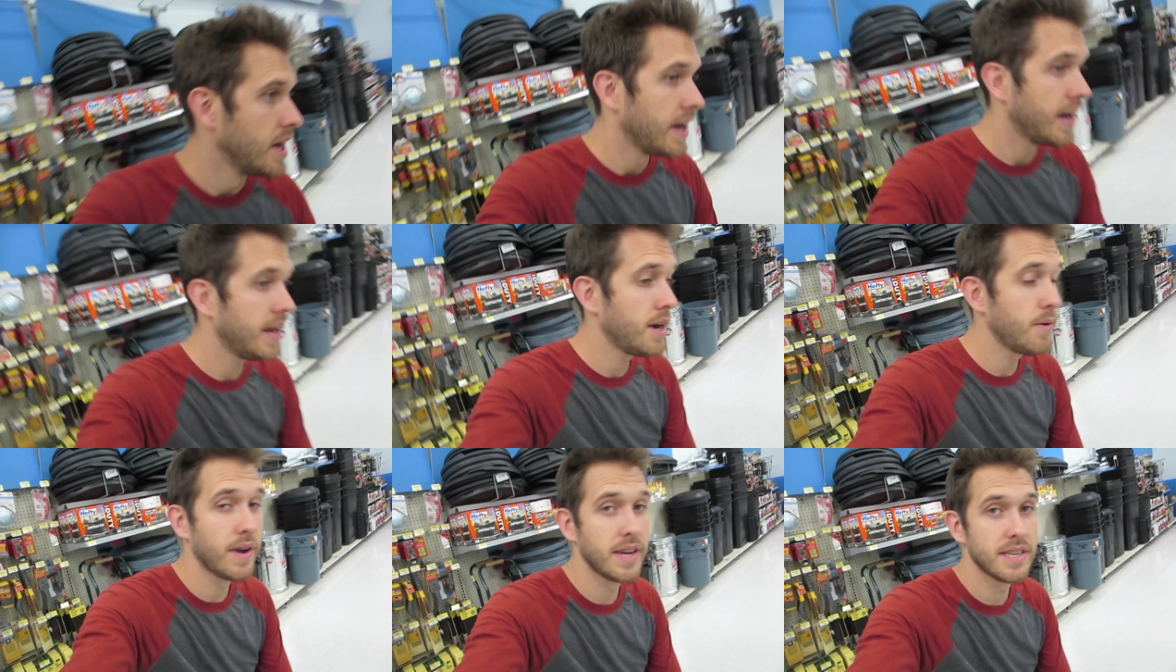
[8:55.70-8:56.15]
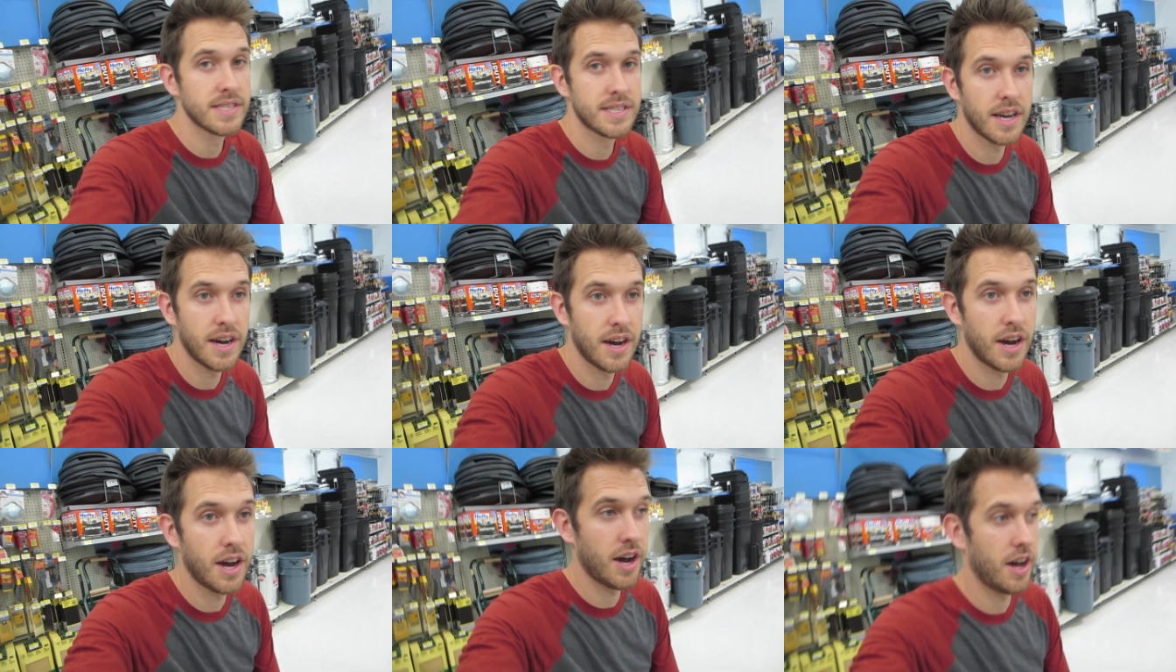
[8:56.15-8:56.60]
Anyways,
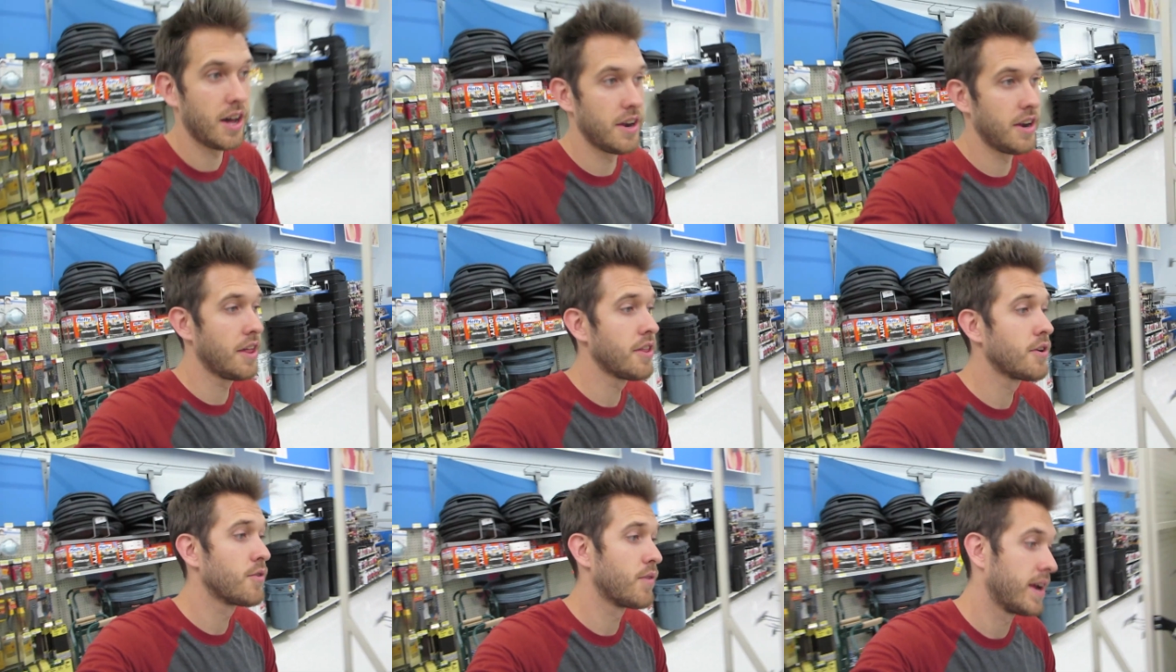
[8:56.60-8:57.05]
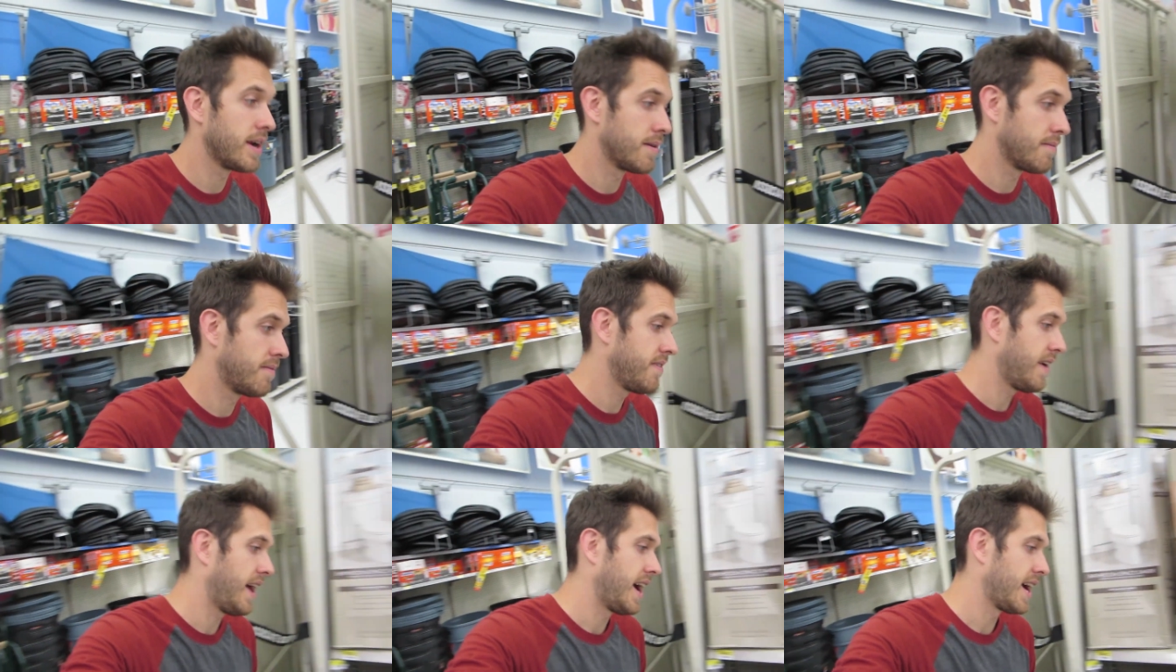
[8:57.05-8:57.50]
uh, another random
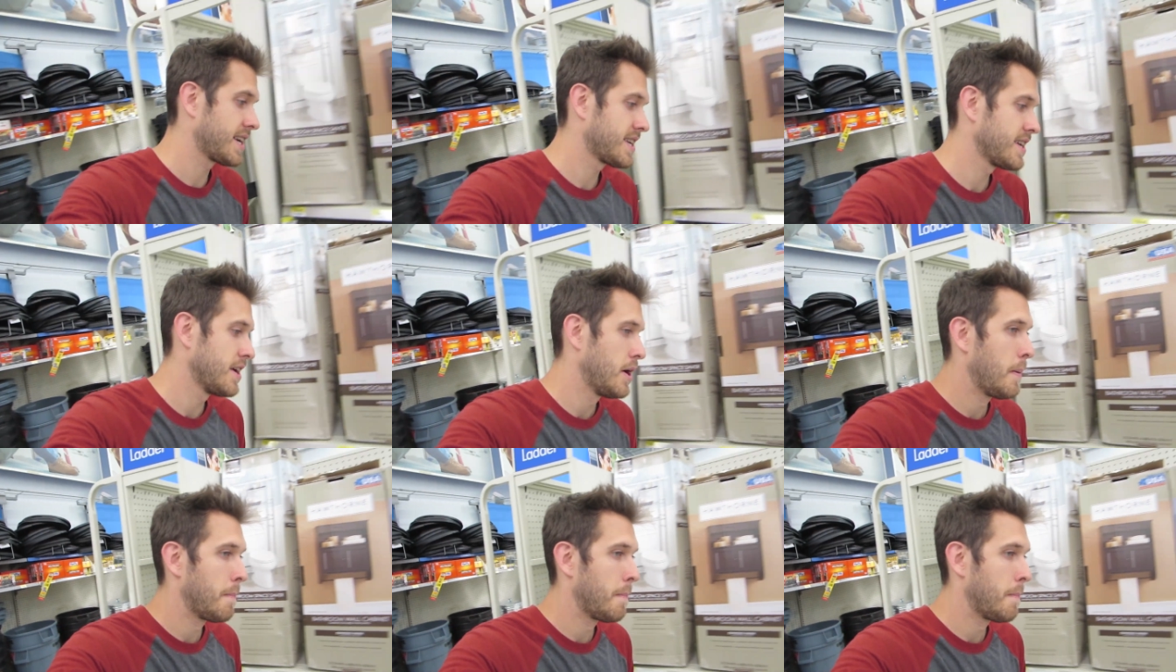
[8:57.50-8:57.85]
fact,